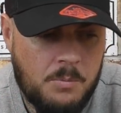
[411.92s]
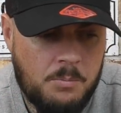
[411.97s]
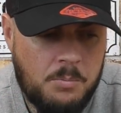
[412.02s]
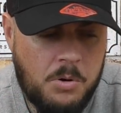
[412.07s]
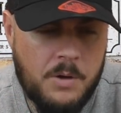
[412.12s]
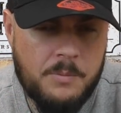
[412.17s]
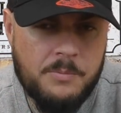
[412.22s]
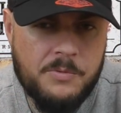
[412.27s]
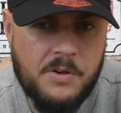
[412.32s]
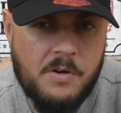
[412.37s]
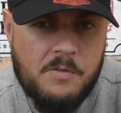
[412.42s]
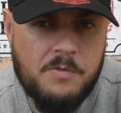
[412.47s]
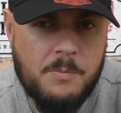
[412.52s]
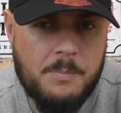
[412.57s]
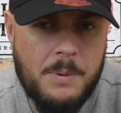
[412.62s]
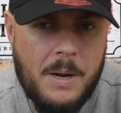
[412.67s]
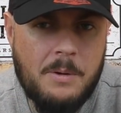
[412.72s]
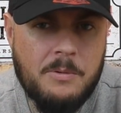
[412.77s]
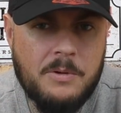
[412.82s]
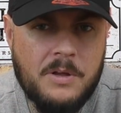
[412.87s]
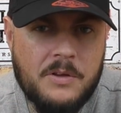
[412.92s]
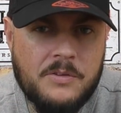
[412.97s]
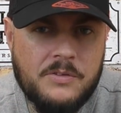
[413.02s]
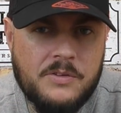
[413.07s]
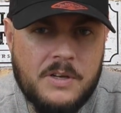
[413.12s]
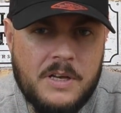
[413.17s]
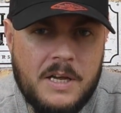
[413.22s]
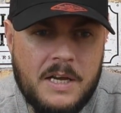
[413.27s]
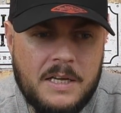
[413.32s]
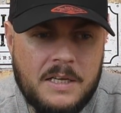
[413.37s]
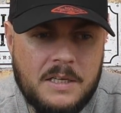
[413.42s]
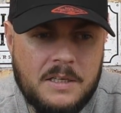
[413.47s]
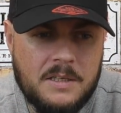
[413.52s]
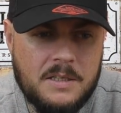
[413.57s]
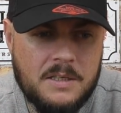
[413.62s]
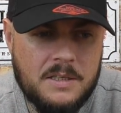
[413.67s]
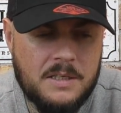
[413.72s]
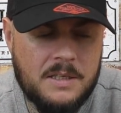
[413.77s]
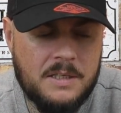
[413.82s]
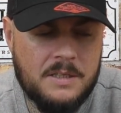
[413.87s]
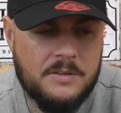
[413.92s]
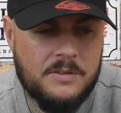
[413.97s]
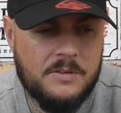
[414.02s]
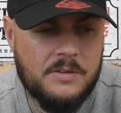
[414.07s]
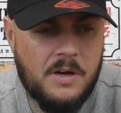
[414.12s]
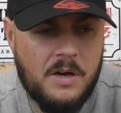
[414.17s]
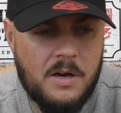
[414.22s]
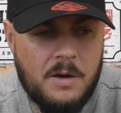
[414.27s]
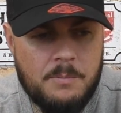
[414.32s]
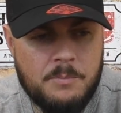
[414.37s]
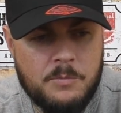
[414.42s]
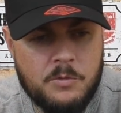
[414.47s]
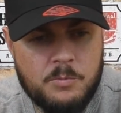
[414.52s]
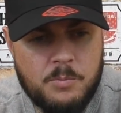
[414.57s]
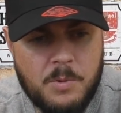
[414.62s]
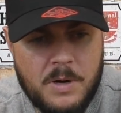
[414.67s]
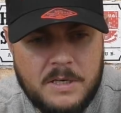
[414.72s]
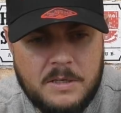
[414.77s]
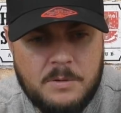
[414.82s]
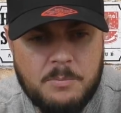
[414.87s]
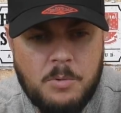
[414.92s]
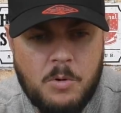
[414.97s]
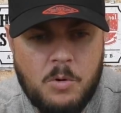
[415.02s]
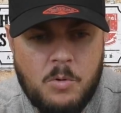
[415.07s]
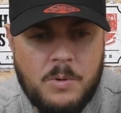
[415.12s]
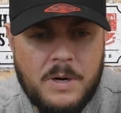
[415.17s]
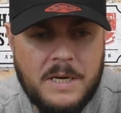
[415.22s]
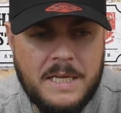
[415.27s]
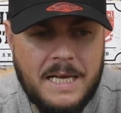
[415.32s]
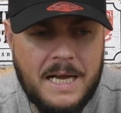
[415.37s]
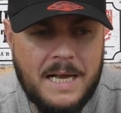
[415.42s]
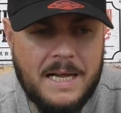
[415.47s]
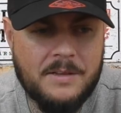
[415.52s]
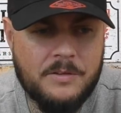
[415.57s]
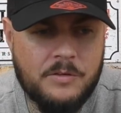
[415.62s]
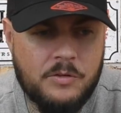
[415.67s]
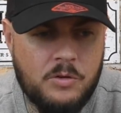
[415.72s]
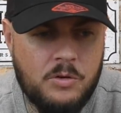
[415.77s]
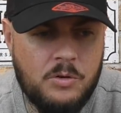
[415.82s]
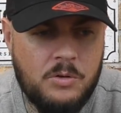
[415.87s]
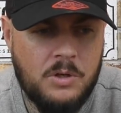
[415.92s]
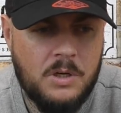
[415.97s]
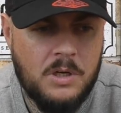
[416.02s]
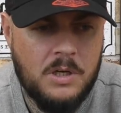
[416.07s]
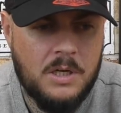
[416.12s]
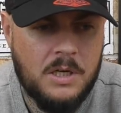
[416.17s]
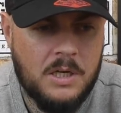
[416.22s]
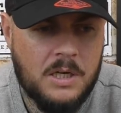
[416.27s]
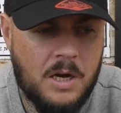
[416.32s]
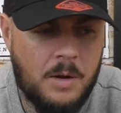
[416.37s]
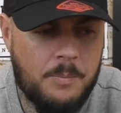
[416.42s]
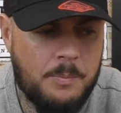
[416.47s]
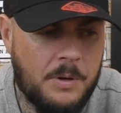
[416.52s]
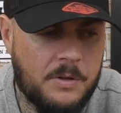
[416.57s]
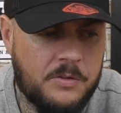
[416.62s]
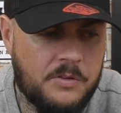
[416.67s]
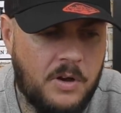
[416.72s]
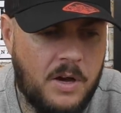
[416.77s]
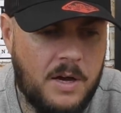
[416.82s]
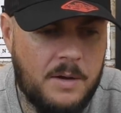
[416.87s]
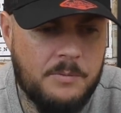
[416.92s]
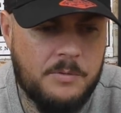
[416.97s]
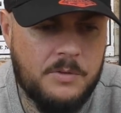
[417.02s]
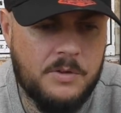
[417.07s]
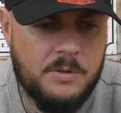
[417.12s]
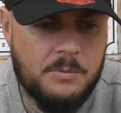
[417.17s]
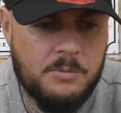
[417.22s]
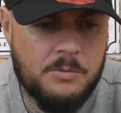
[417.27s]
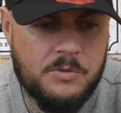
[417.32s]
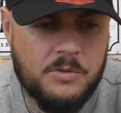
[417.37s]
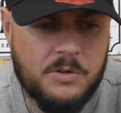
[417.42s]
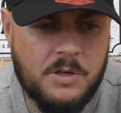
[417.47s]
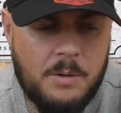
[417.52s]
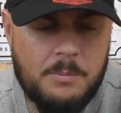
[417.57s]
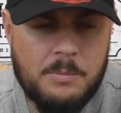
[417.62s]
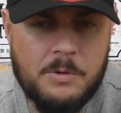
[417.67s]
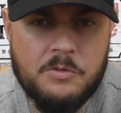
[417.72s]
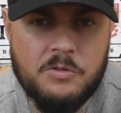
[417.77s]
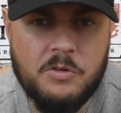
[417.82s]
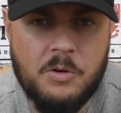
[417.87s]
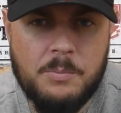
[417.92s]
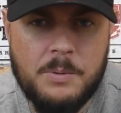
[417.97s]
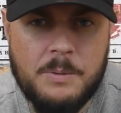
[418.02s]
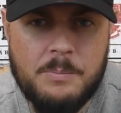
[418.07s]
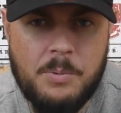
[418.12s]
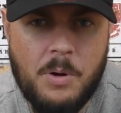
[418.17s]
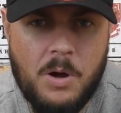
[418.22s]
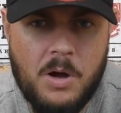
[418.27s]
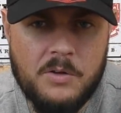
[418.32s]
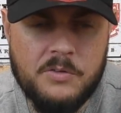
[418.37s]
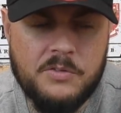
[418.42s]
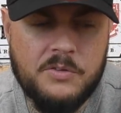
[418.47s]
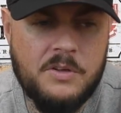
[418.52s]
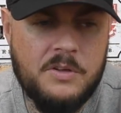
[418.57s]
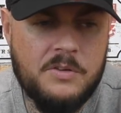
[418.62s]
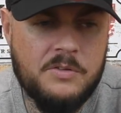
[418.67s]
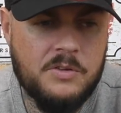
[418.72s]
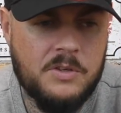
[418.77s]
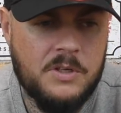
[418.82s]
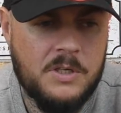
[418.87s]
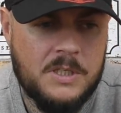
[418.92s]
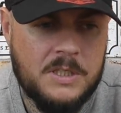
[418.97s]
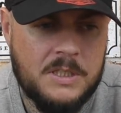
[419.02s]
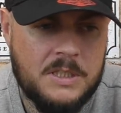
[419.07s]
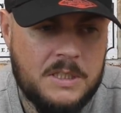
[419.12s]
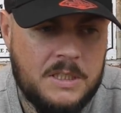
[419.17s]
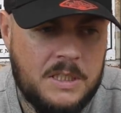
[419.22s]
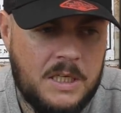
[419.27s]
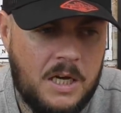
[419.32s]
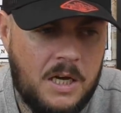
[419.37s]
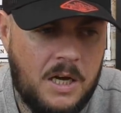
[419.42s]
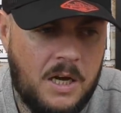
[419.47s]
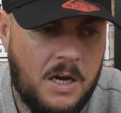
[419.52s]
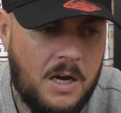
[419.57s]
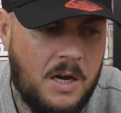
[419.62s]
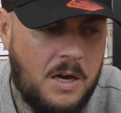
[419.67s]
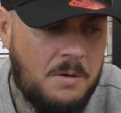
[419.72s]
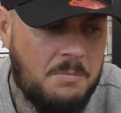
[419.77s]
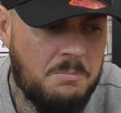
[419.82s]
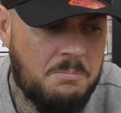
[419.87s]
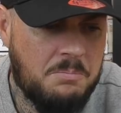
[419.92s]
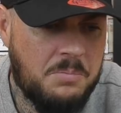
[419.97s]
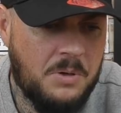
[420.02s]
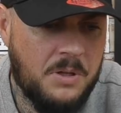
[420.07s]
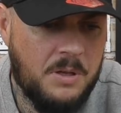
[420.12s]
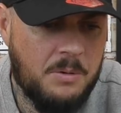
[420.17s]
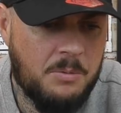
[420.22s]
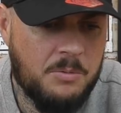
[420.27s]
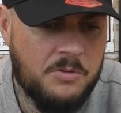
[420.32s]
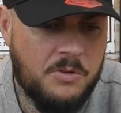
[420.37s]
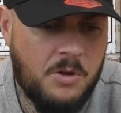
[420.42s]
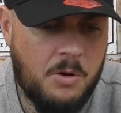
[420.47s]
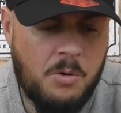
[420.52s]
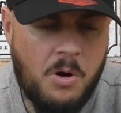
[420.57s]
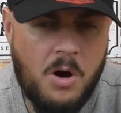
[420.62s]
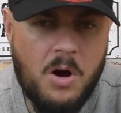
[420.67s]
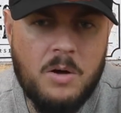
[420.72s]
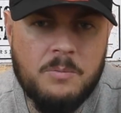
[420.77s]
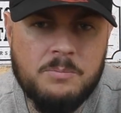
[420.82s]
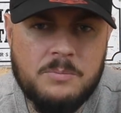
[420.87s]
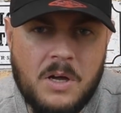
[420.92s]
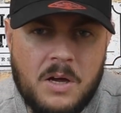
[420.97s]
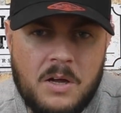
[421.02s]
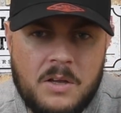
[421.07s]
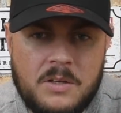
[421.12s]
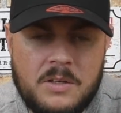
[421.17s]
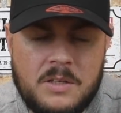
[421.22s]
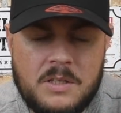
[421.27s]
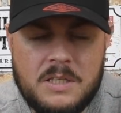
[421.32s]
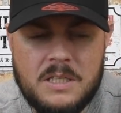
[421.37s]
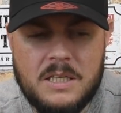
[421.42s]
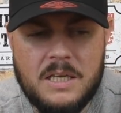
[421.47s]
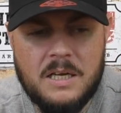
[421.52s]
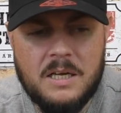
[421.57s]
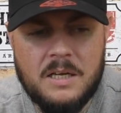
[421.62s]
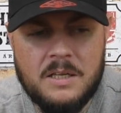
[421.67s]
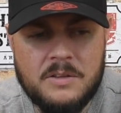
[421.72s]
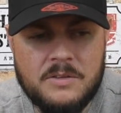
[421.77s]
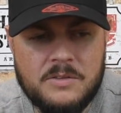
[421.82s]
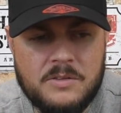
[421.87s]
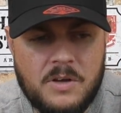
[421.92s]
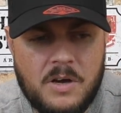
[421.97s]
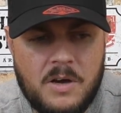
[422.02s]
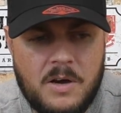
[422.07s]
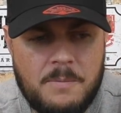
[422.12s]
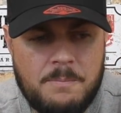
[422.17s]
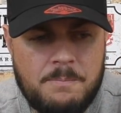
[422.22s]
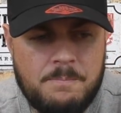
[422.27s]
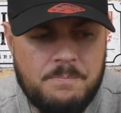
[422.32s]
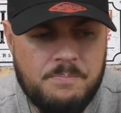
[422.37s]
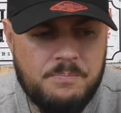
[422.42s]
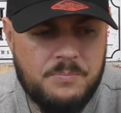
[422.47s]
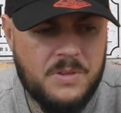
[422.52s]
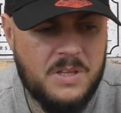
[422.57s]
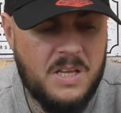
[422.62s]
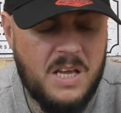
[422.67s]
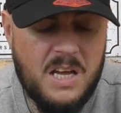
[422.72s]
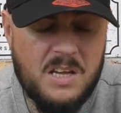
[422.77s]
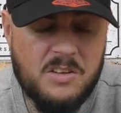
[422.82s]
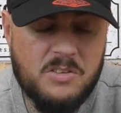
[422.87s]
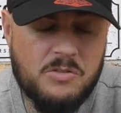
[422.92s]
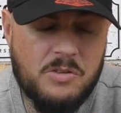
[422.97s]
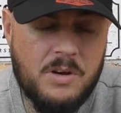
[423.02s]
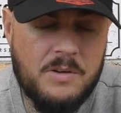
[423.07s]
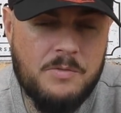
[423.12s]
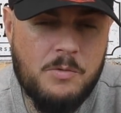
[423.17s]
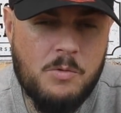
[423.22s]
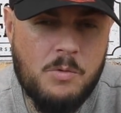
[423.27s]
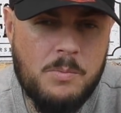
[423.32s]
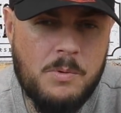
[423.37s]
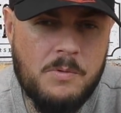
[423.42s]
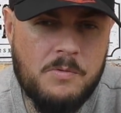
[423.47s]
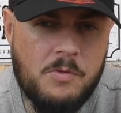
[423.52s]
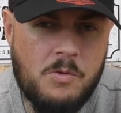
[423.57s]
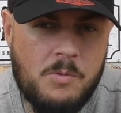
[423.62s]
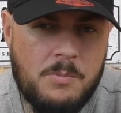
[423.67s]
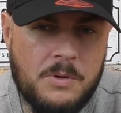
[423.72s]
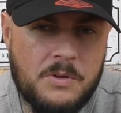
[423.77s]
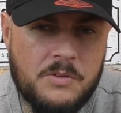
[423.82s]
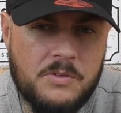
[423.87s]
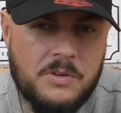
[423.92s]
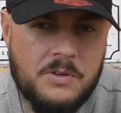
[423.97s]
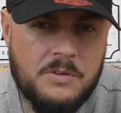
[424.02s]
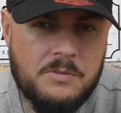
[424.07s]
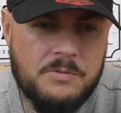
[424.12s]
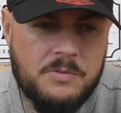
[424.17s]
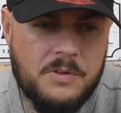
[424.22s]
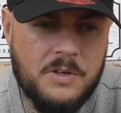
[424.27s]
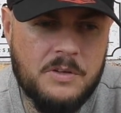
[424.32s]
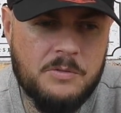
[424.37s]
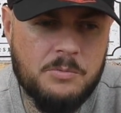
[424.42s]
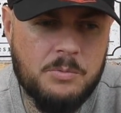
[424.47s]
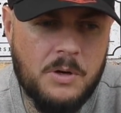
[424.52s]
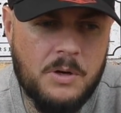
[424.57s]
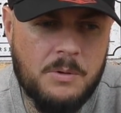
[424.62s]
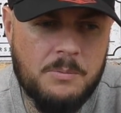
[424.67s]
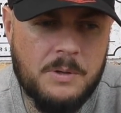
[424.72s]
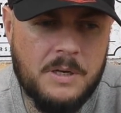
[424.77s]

put himself about yesterday and sprayed the ball when he had to. A couple of times there was a couple of sloppy passes, but there was no harm done. And yeah, straightforward performance. And for this one, I'm